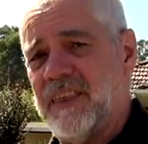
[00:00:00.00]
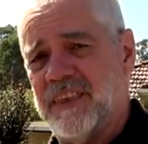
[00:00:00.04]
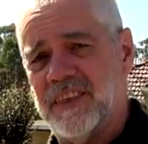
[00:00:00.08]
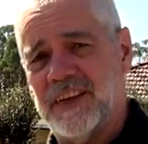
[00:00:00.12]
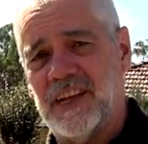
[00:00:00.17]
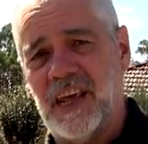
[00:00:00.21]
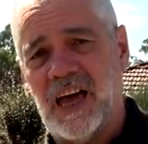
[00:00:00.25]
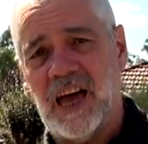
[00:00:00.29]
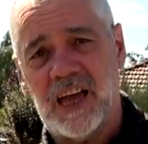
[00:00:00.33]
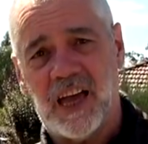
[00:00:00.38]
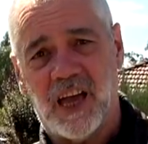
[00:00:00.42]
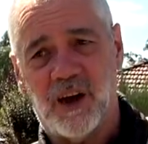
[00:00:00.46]
the
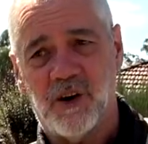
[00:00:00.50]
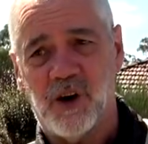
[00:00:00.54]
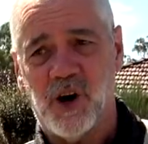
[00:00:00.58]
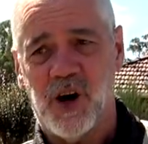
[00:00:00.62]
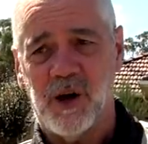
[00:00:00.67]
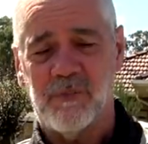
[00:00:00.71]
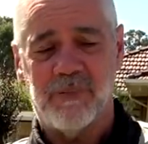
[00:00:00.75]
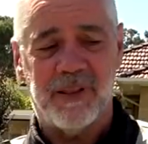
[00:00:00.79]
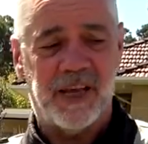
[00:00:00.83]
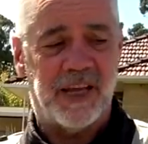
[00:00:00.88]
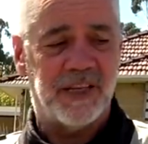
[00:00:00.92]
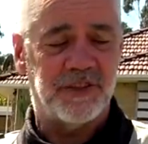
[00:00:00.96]
Dargo
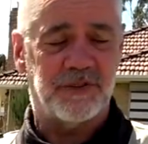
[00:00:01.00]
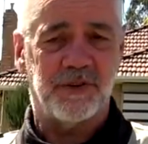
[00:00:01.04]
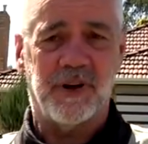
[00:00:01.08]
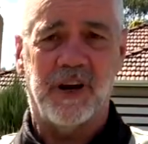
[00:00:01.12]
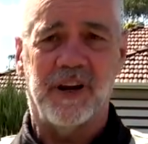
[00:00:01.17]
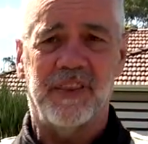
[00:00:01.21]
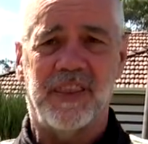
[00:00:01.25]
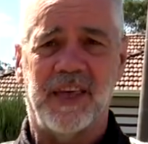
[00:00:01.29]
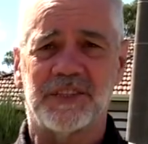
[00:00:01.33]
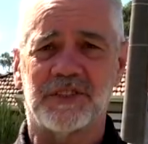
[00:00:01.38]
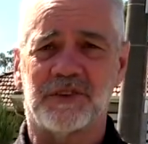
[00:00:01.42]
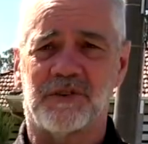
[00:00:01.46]
High Plains
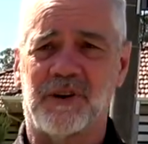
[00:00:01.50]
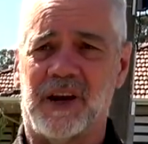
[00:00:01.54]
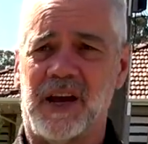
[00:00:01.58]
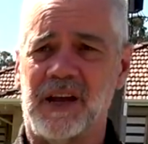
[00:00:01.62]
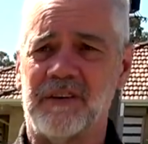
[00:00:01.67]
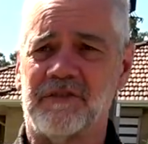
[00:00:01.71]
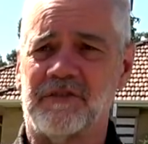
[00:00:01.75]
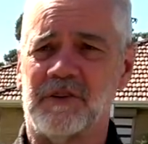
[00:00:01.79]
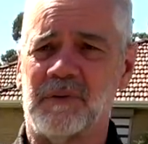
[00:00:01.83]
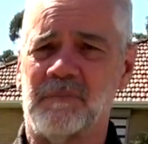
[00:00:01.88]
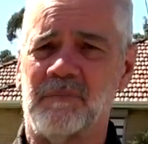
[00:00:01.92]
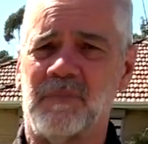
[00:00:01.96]
Road. That's
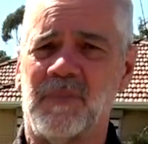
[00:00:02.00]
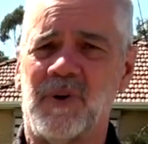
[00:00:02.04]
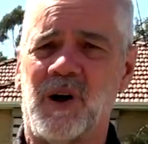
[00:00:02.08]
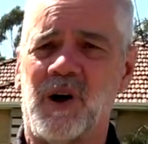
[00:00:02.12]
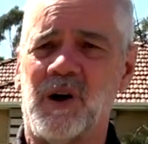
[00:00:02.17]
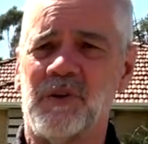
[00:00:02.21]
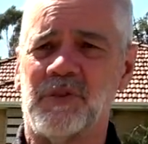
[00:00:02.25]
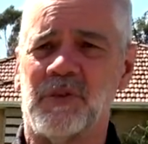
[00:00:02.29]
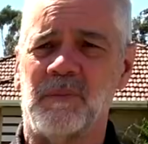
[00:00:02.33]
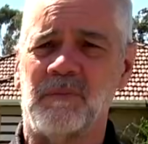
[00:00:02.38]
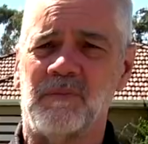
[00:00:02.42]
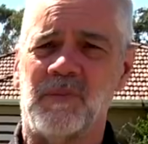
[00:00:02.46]
great, from
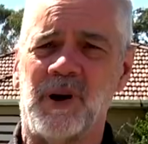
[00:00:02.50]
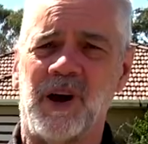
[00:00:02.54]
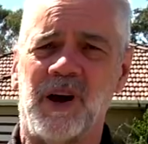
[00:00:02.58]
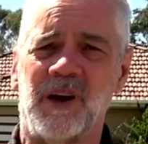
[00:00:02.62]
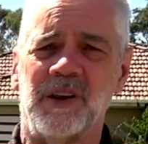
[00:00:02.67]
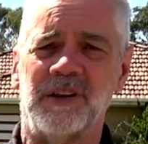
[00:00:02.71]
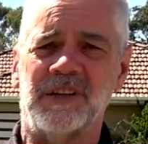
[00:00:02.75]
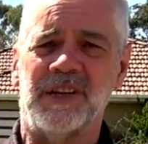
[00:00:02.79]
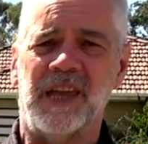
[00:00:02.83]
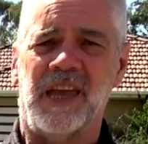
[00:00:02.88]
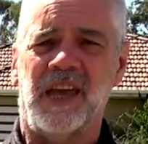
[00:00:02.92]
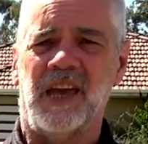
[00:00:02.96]
Hotham
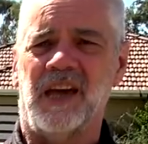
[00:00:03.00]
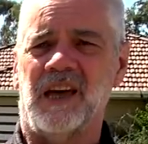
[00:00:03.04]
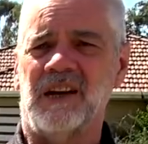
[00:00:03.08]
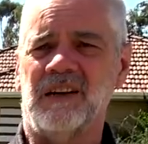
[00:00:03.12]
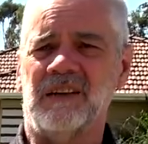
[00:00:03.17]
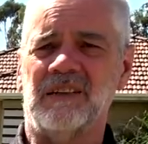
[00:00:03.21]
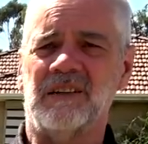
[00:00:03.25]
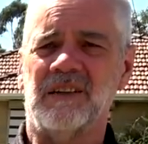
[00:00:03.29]
Road down.